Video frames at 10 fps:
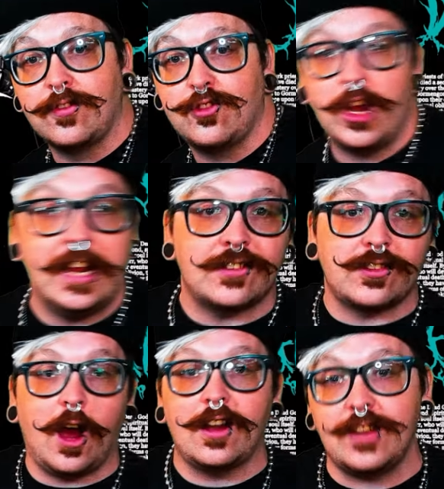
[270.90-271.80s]
with
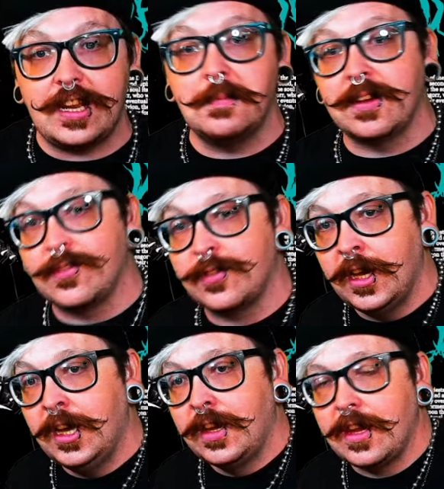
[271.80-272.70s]
chainsaw demons,
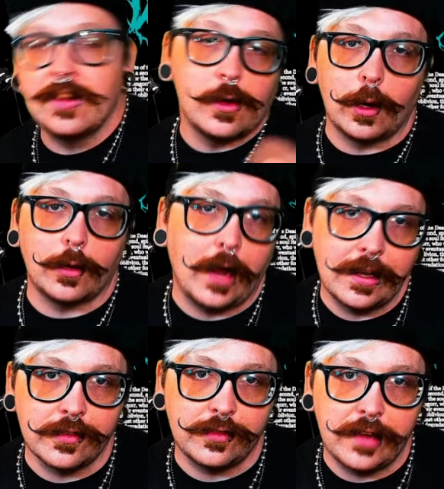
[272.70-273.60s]
then the gore
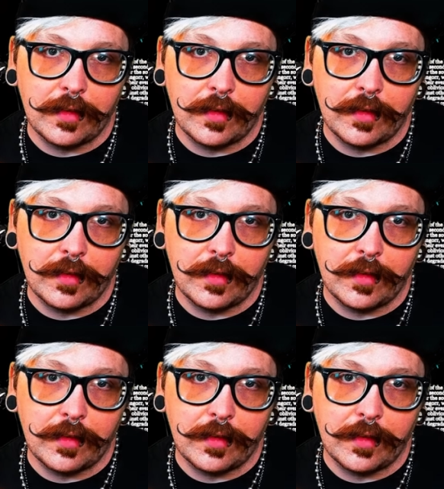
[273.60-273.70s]
grinders